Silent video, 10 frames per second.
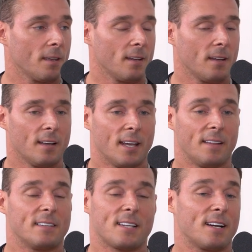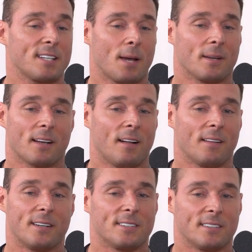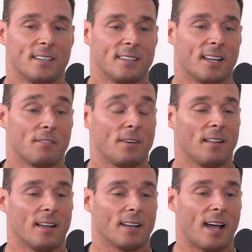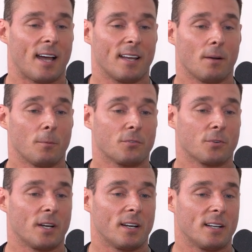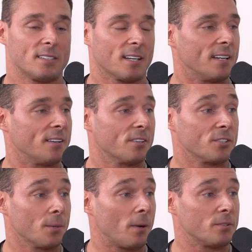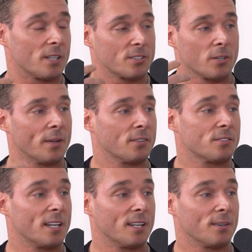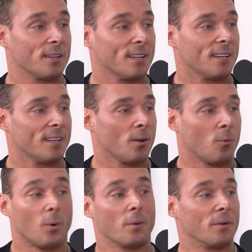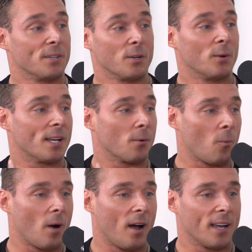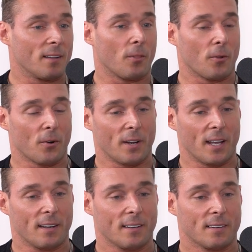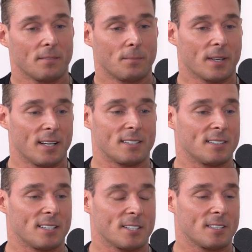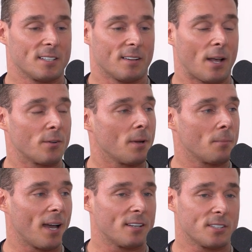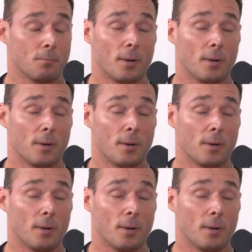Mm-hmm. And the entire time in college and in the NFL, like I almost treated it as like an internship. I was like so interested in what we were doing and why and learning because I just, you know, that was my passion.